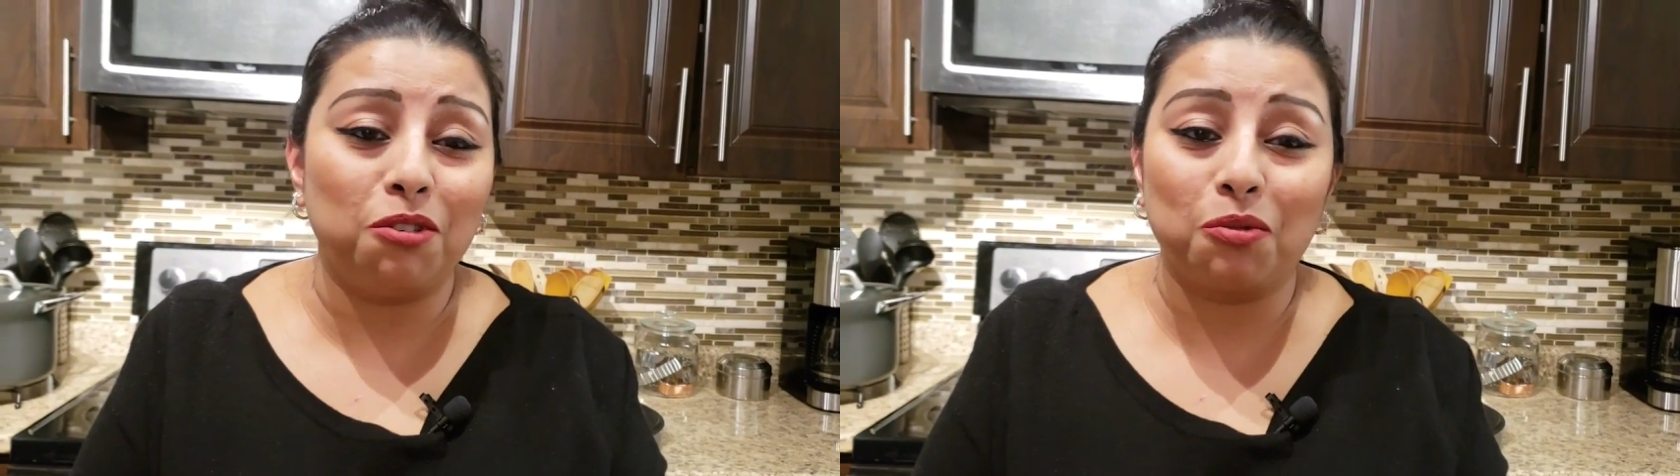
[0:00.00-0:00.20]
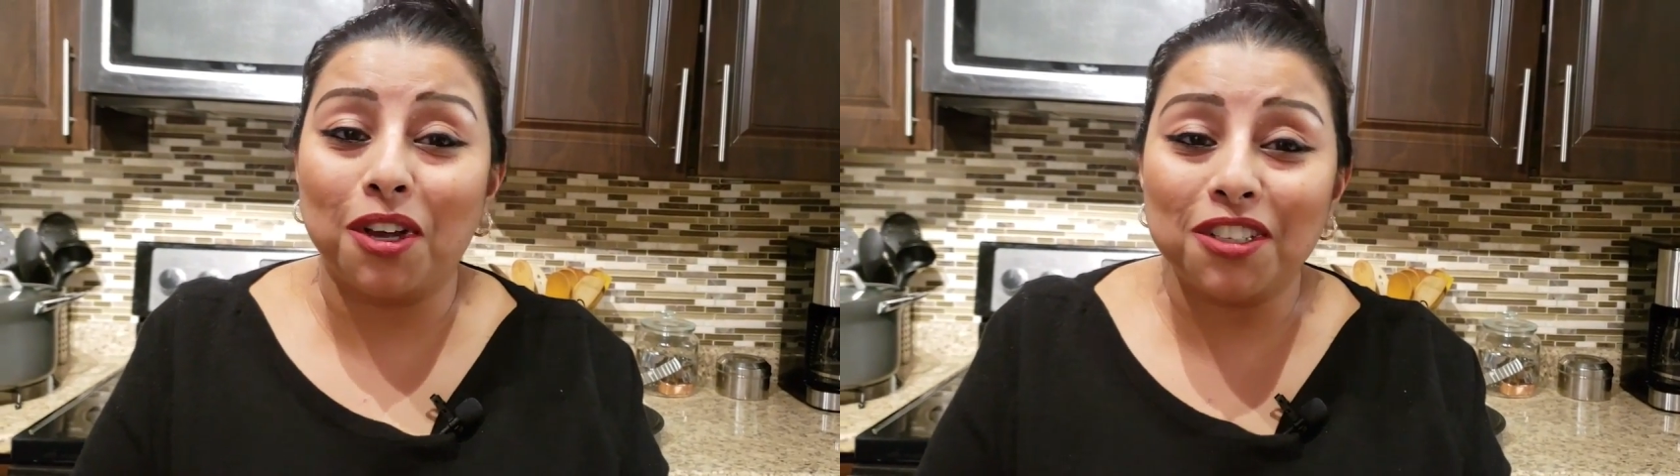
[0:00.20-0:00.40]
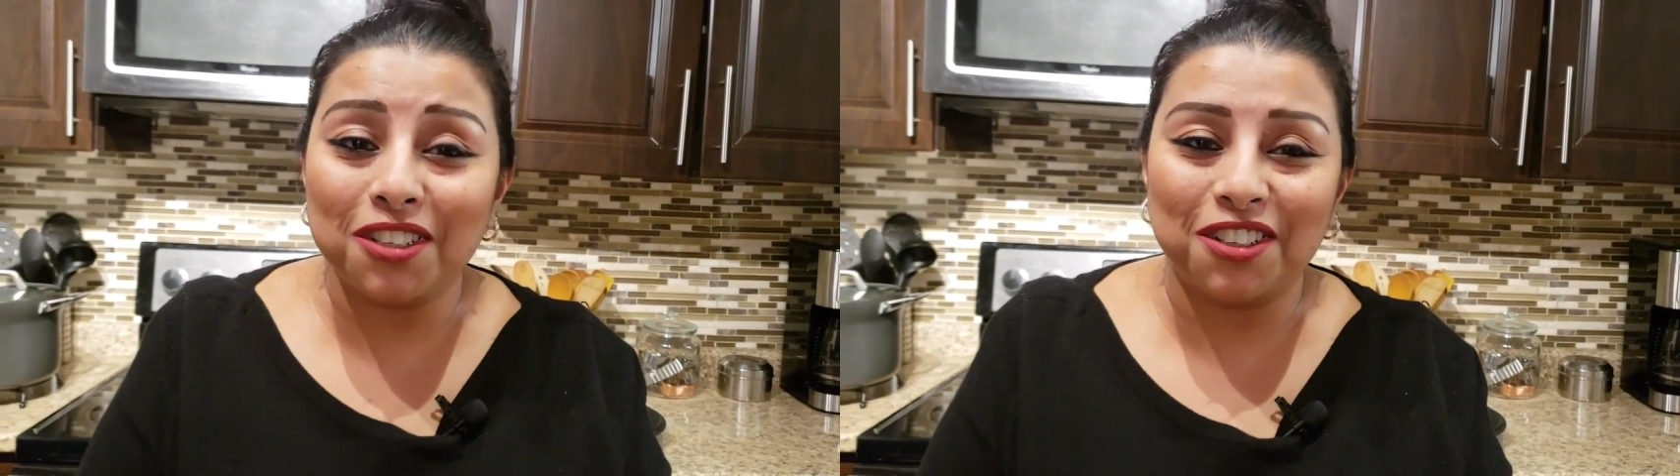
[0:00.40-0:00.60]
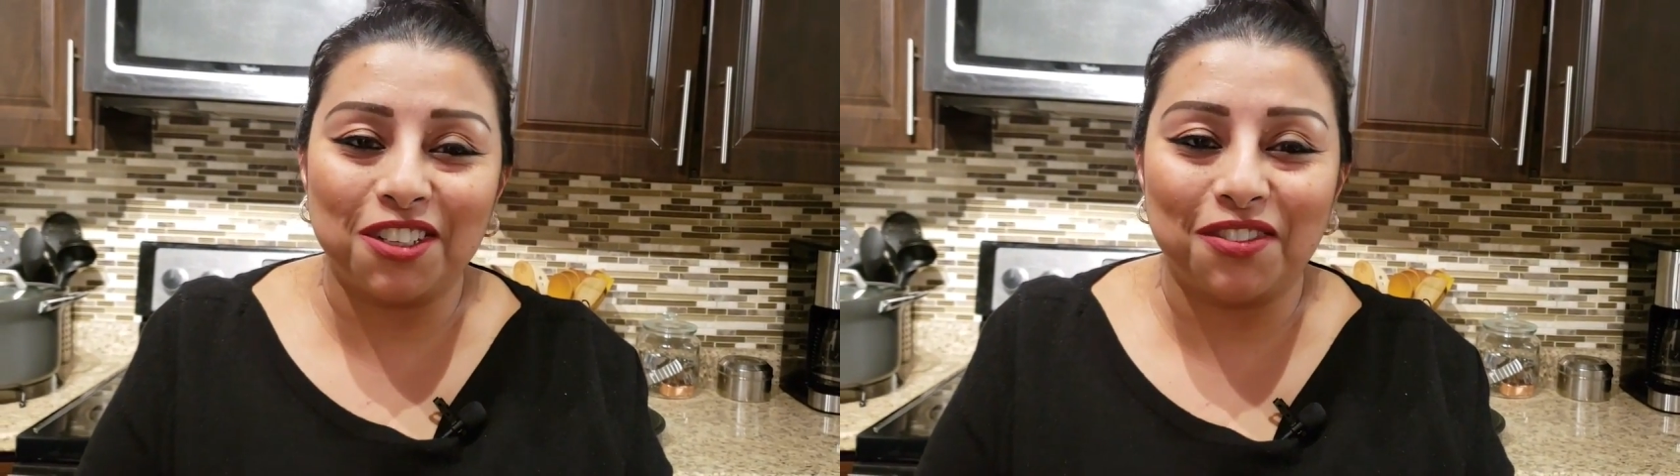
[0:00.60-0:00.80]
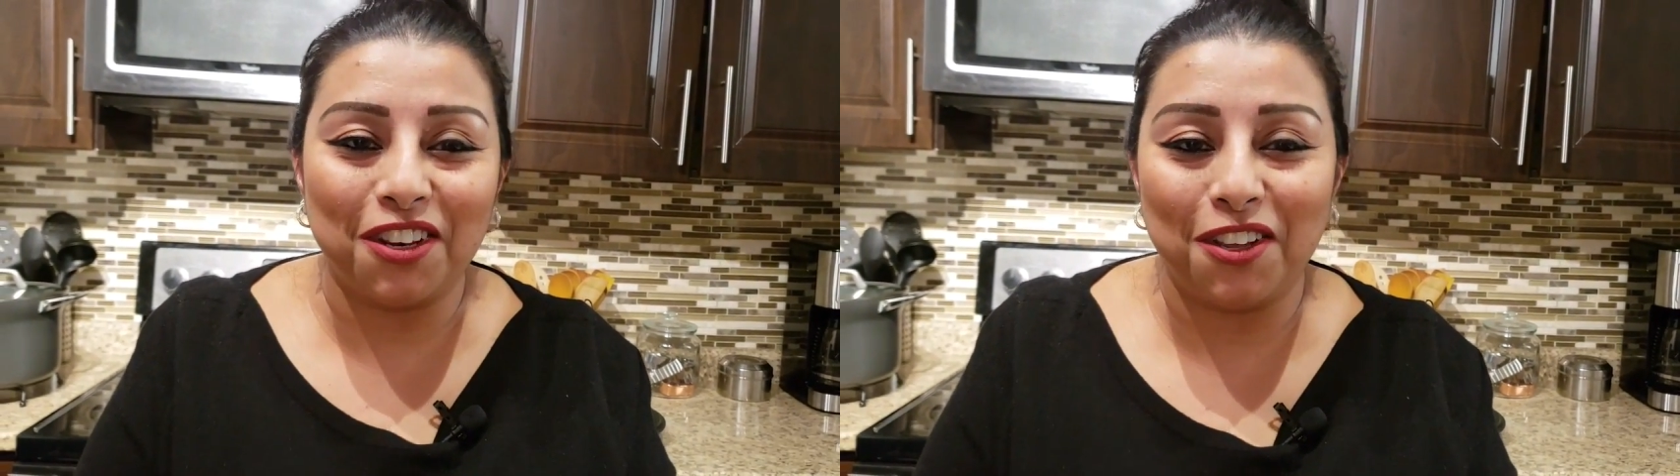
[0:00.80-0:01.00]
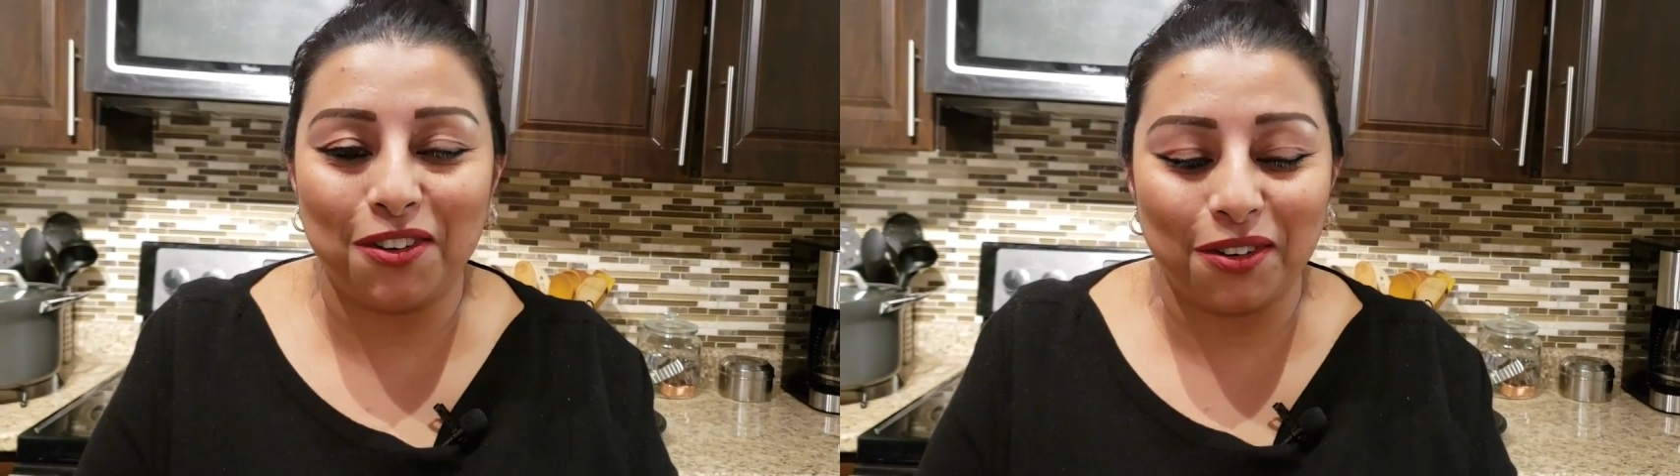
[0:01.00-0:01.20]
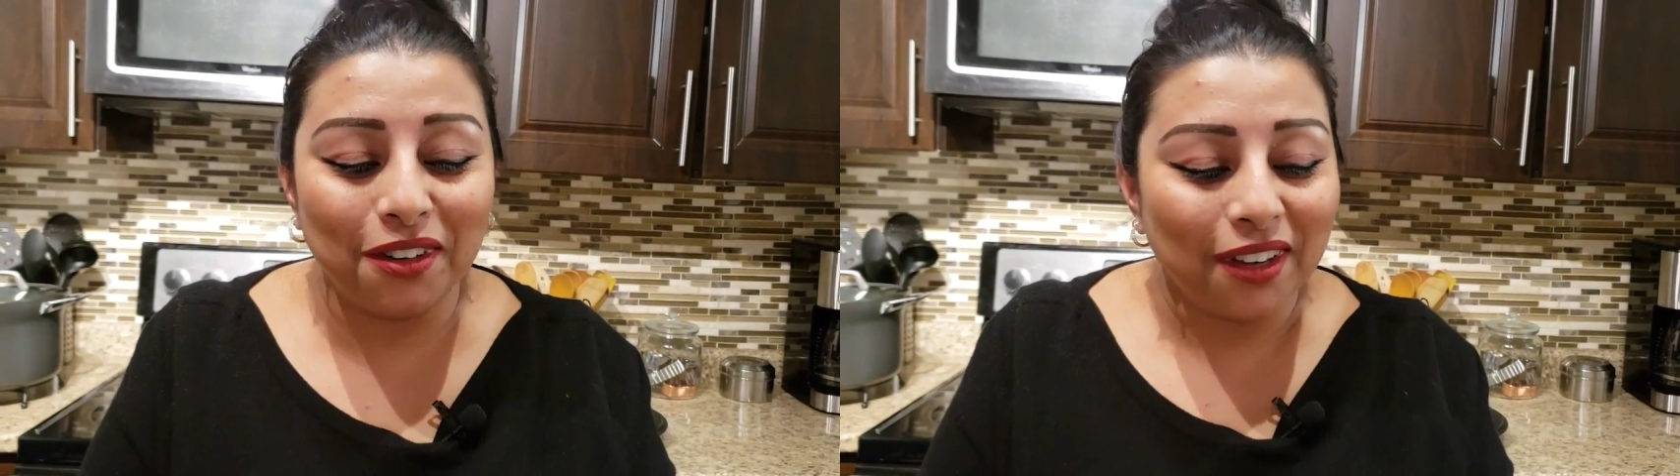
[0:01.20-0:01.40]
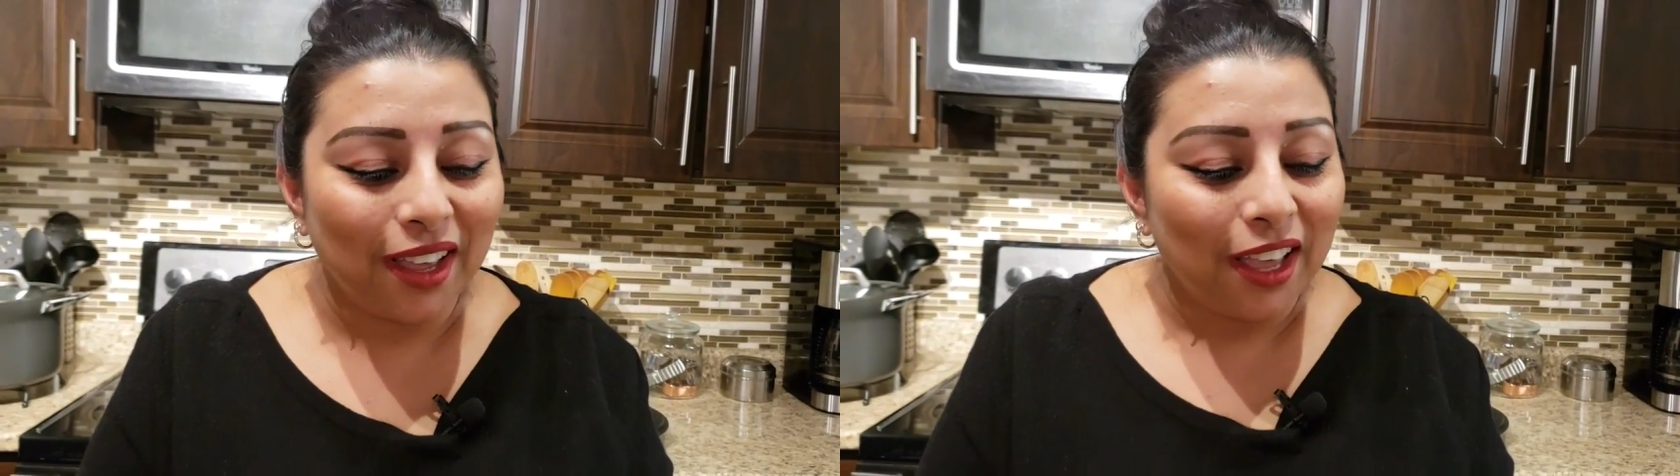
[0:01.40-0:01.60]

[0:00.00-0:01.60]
is watching this video.